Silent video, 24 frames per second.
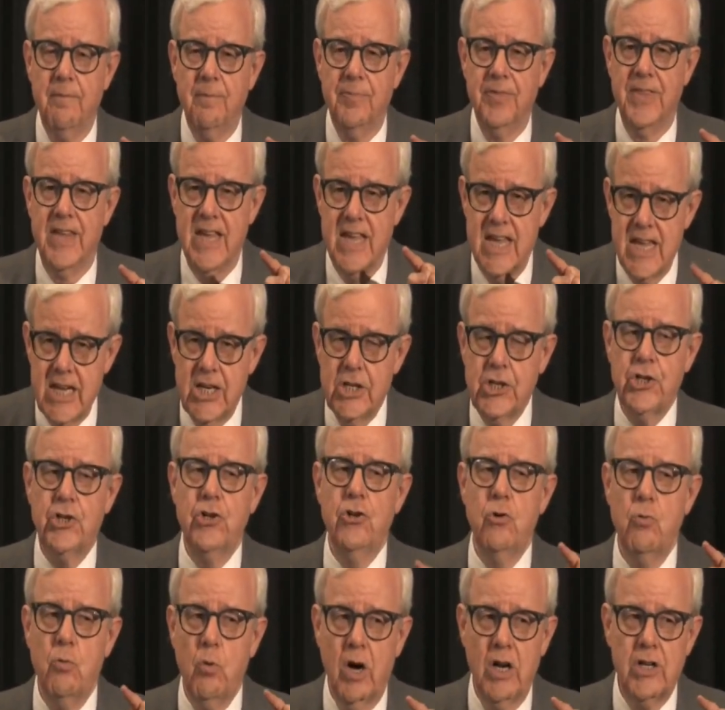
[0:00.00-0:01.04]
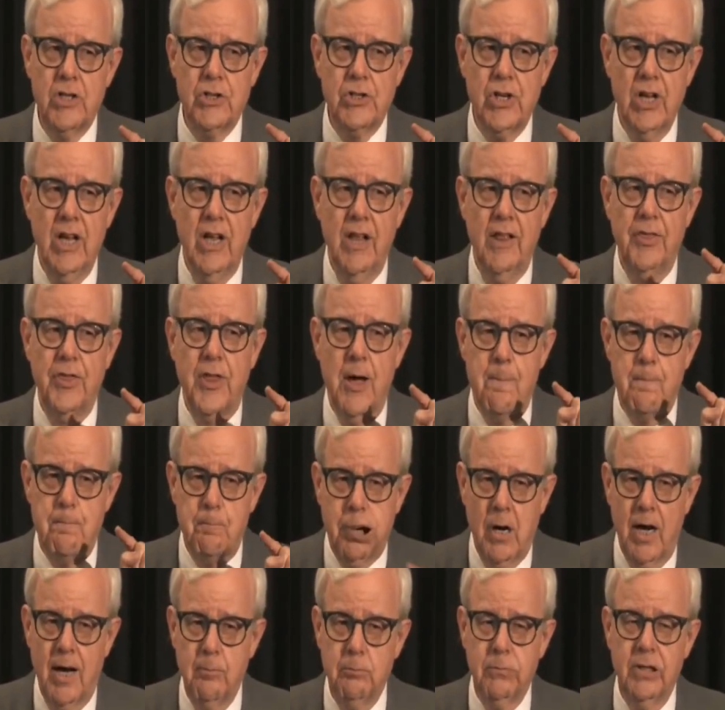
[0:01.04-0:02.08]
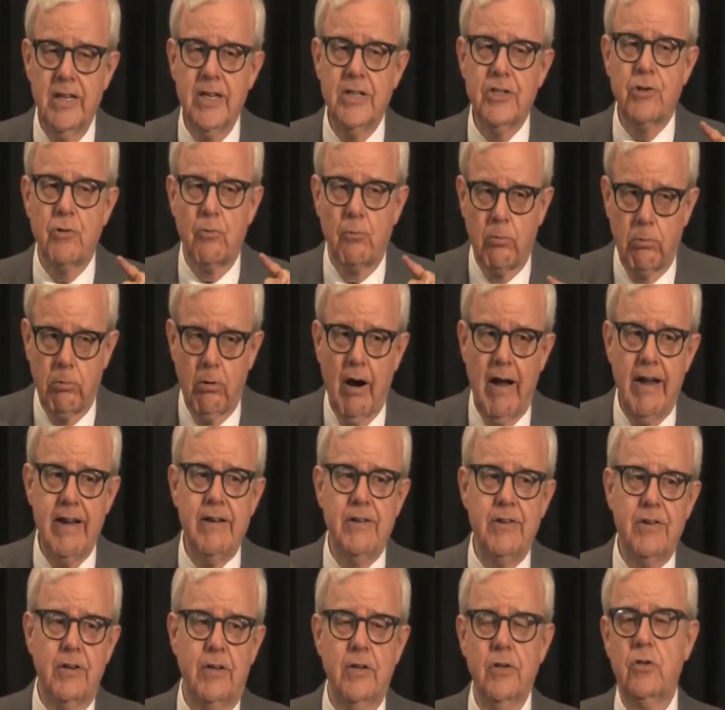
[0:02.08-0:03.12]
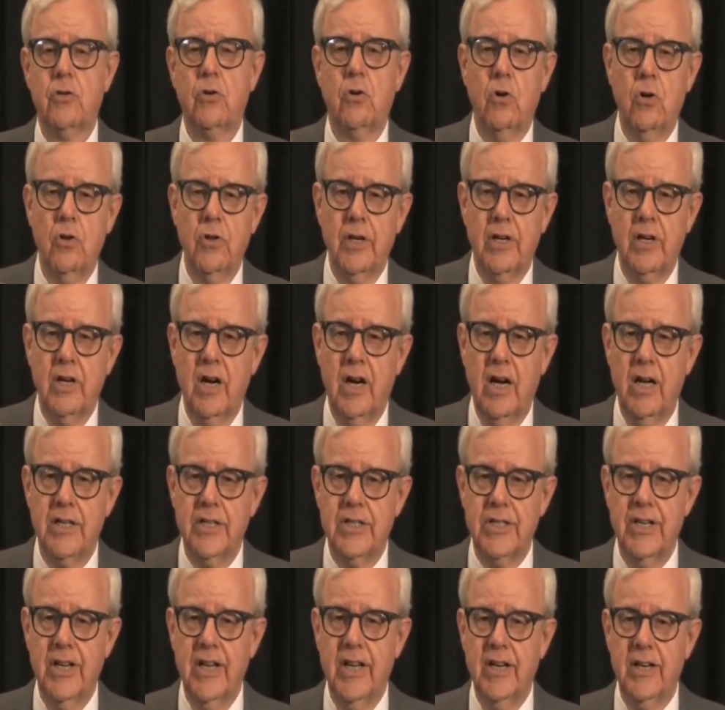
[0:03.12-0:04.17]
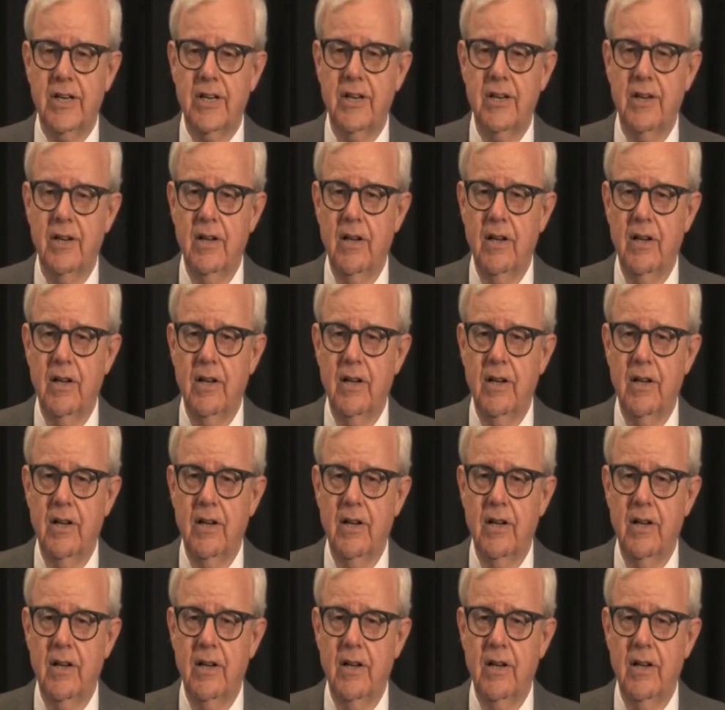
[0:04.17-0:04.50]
The issue was the public's right to control the content